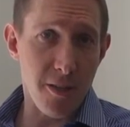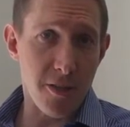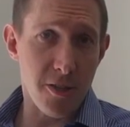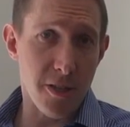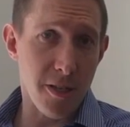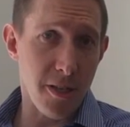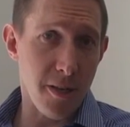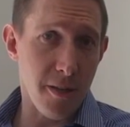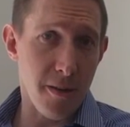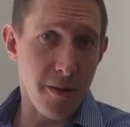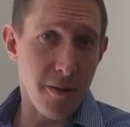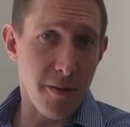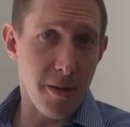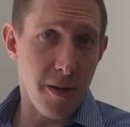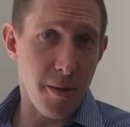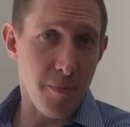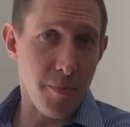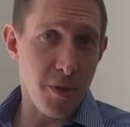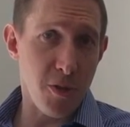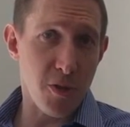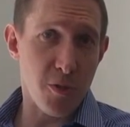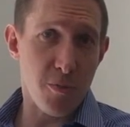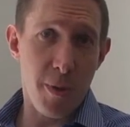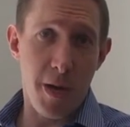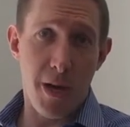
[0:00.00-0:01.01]
seeing um,
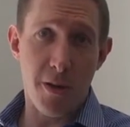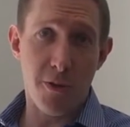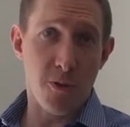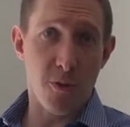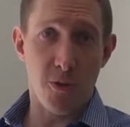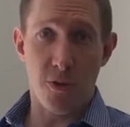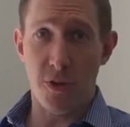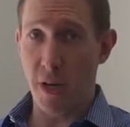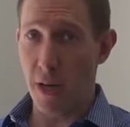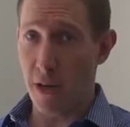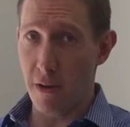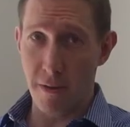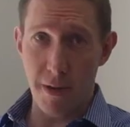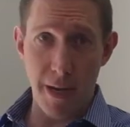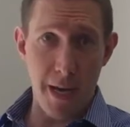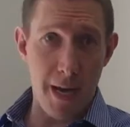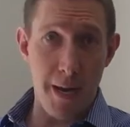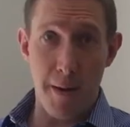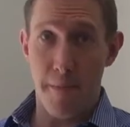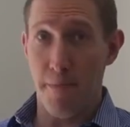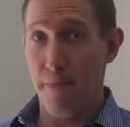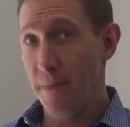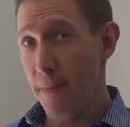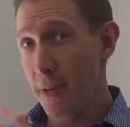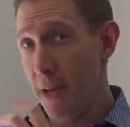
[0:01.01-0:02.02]
these sponsors saying,
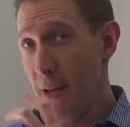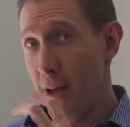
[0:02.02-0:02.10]
"Okay,